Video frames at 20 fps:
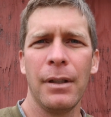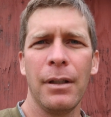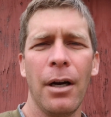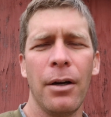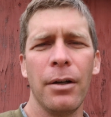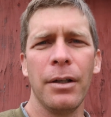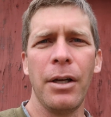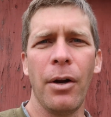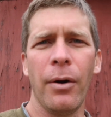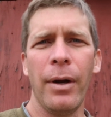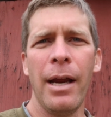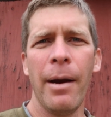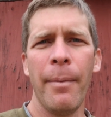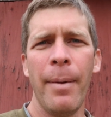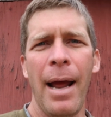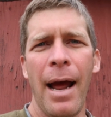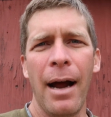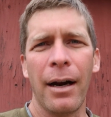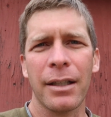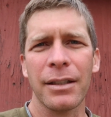don't, you know, hear
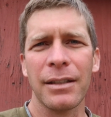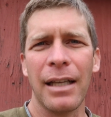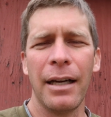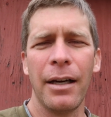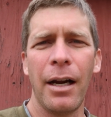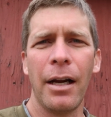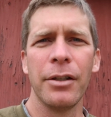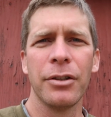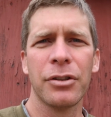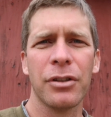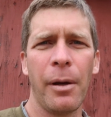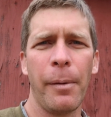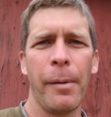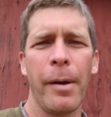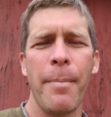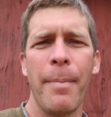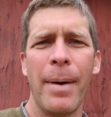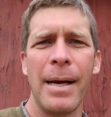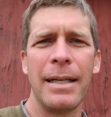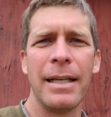me out because I, I
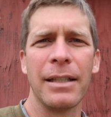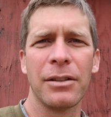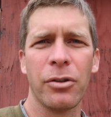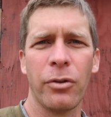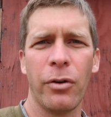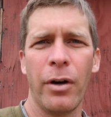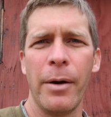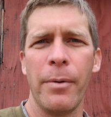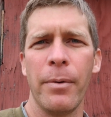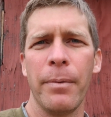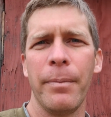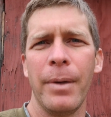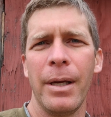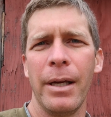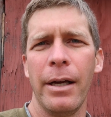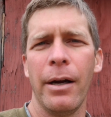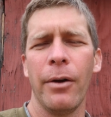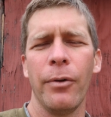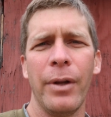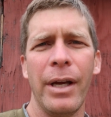understand you may disagree with
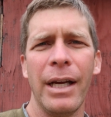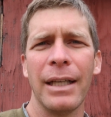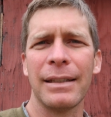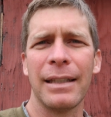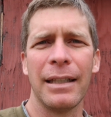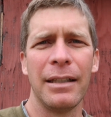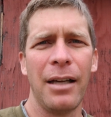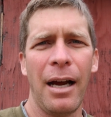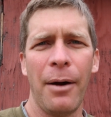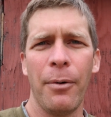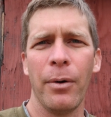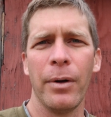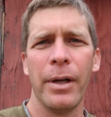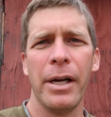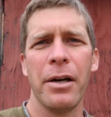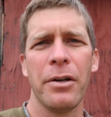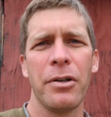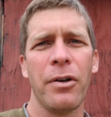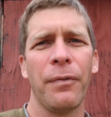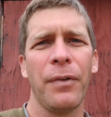me on this and I want to
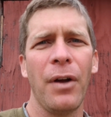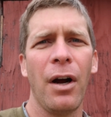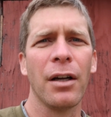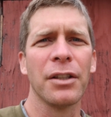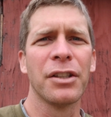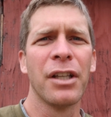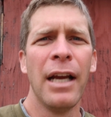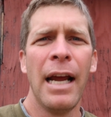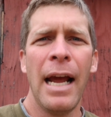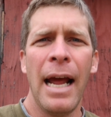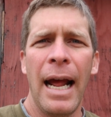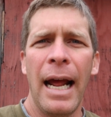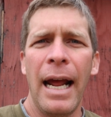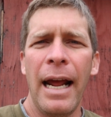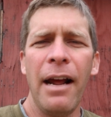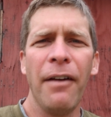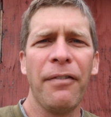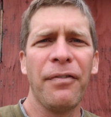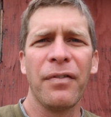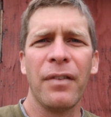hear your thoughts.
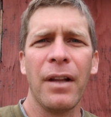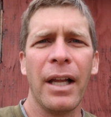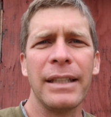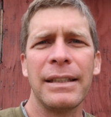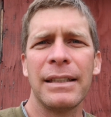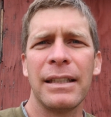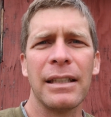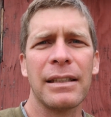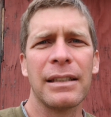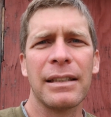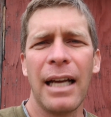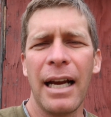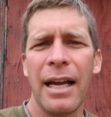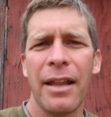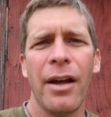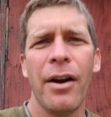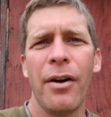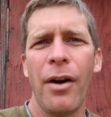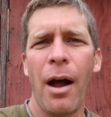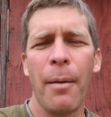If, let's just
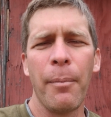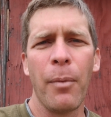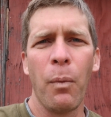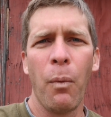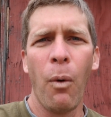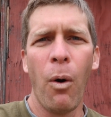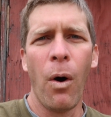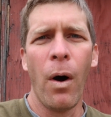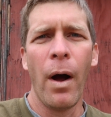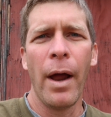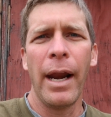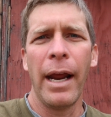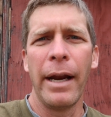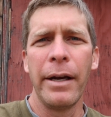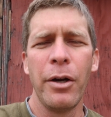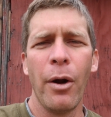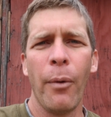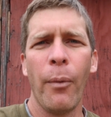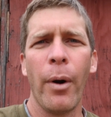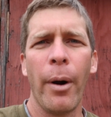say they're number one
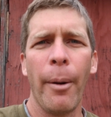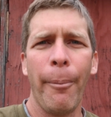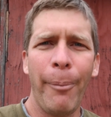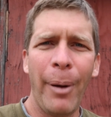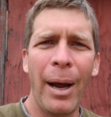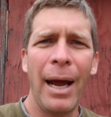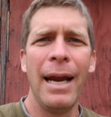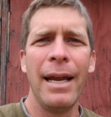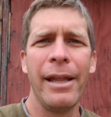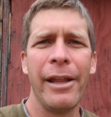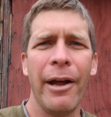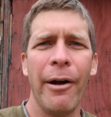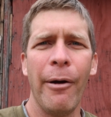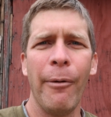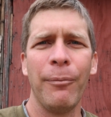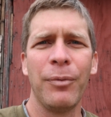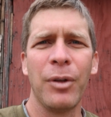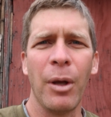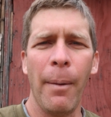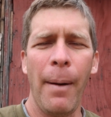and you want to pay
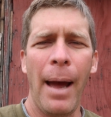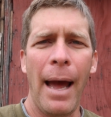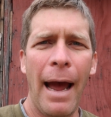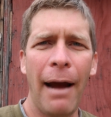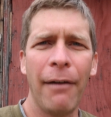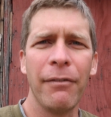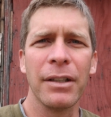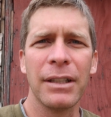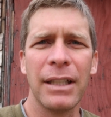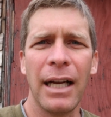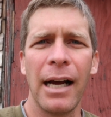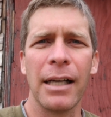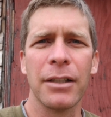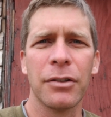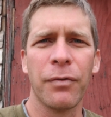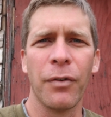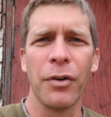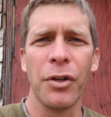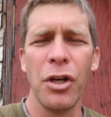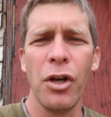them to
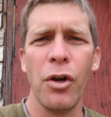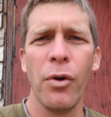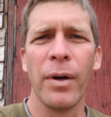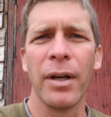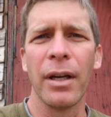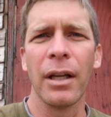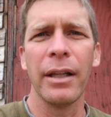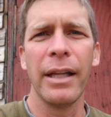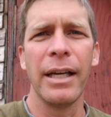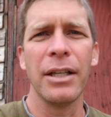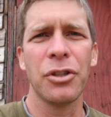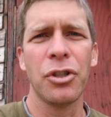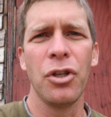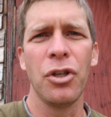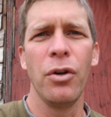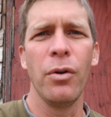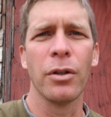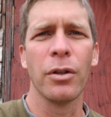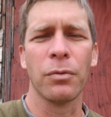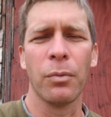advertise for you and to list
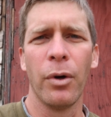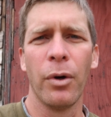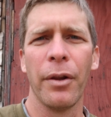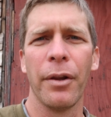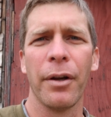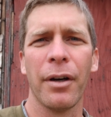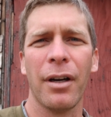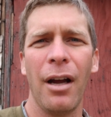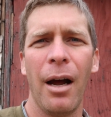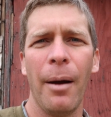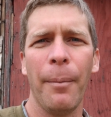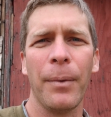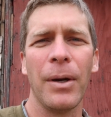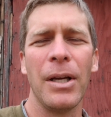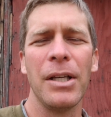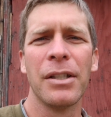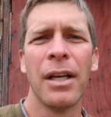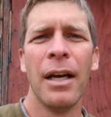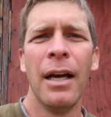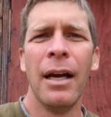you as one of their
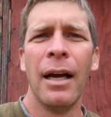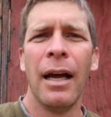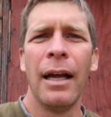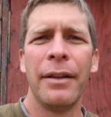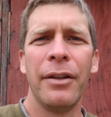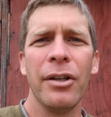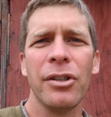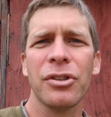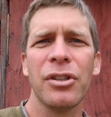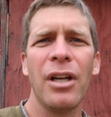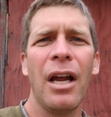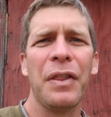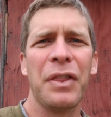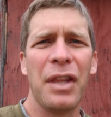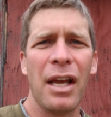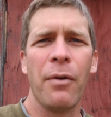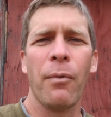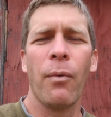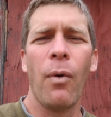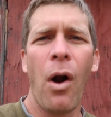companies, there's
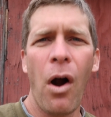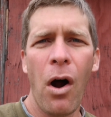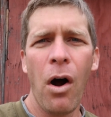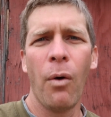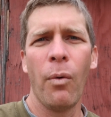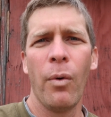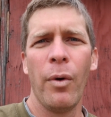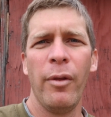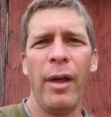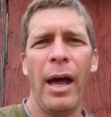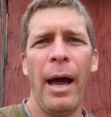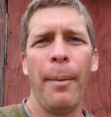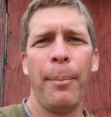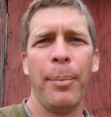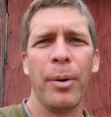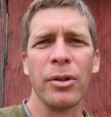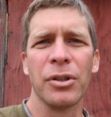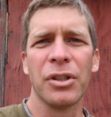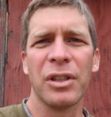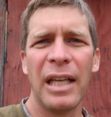nothing wrong with that
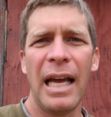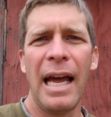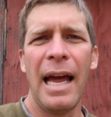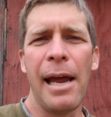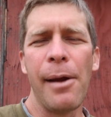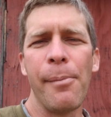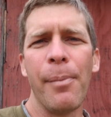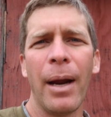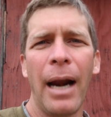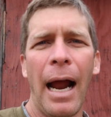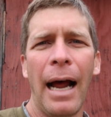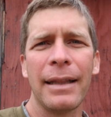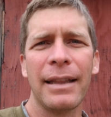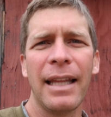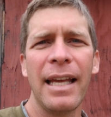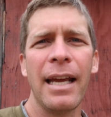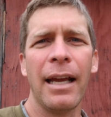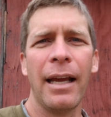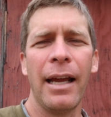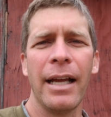per se, but I
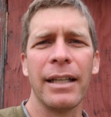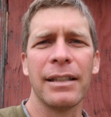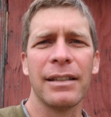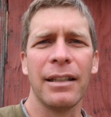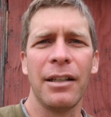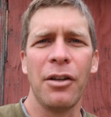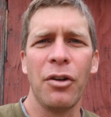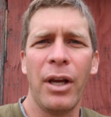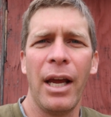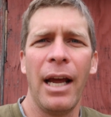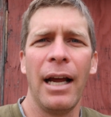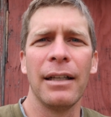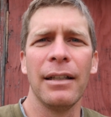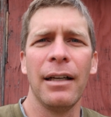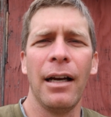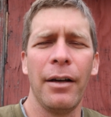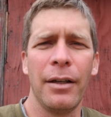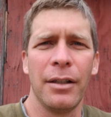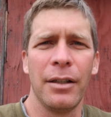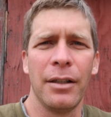think it's, you can't
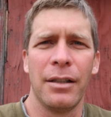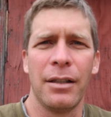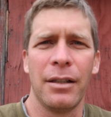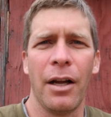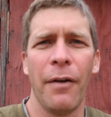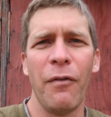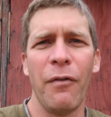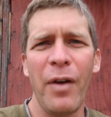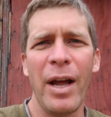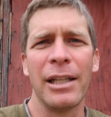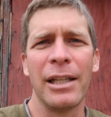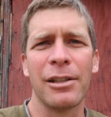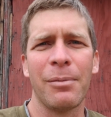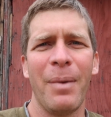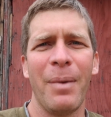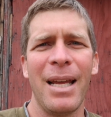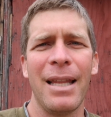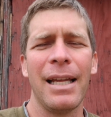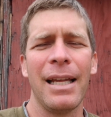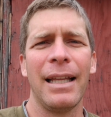convince
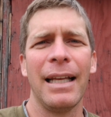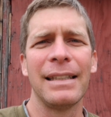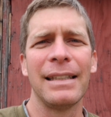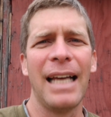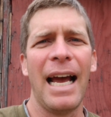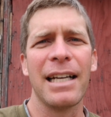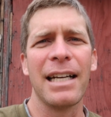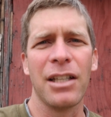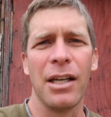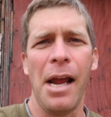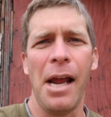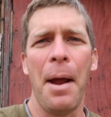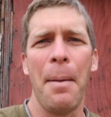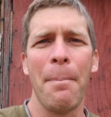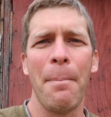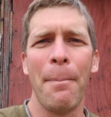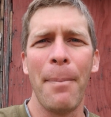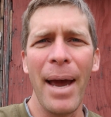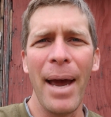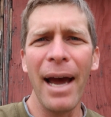me that it's actually a
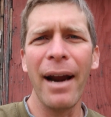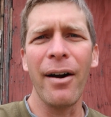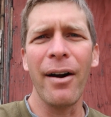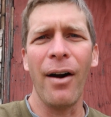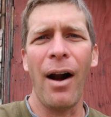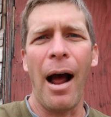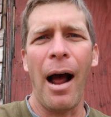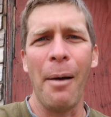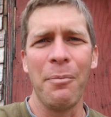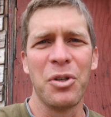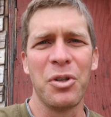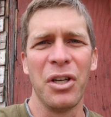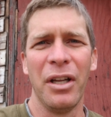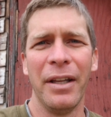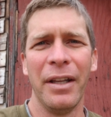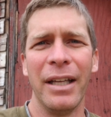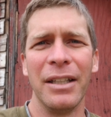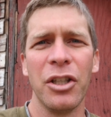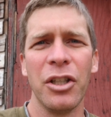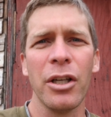better
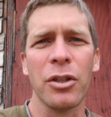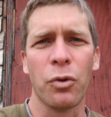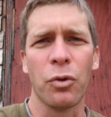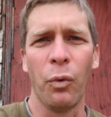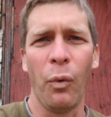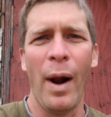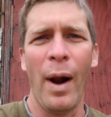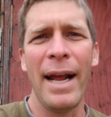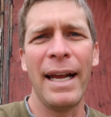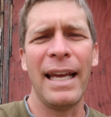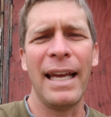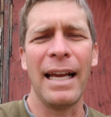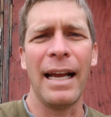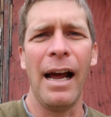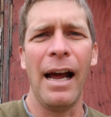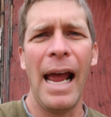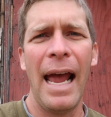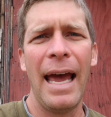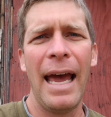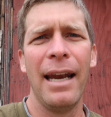option than just
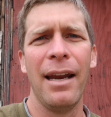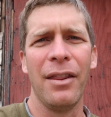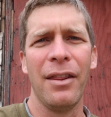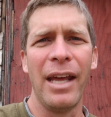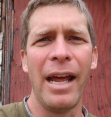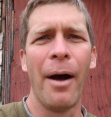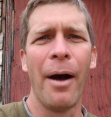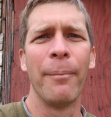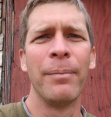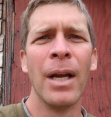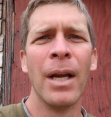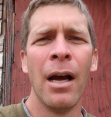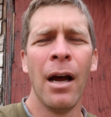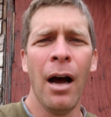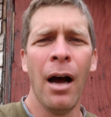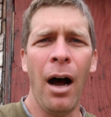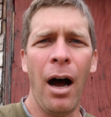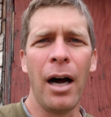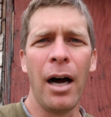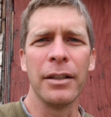ranking ahead of them
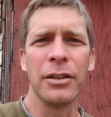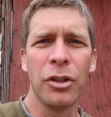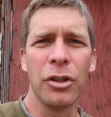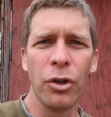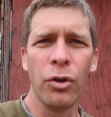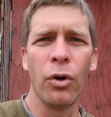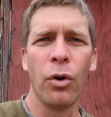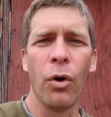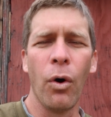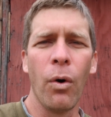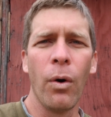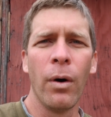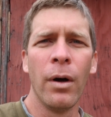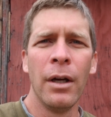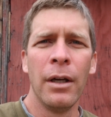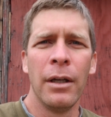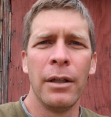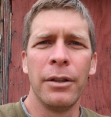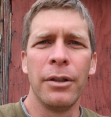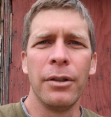on Google
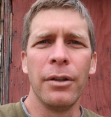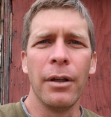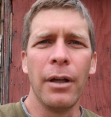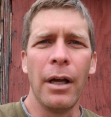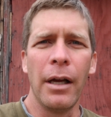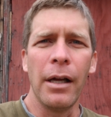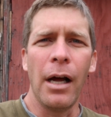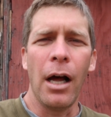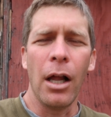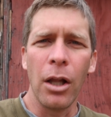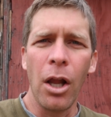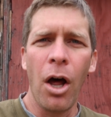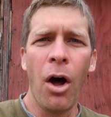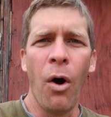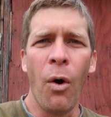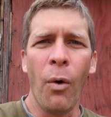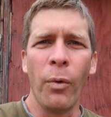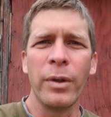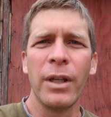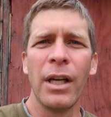uh,
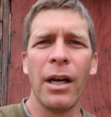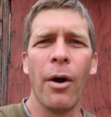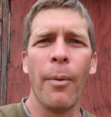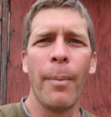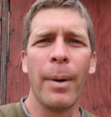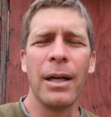alone, you know,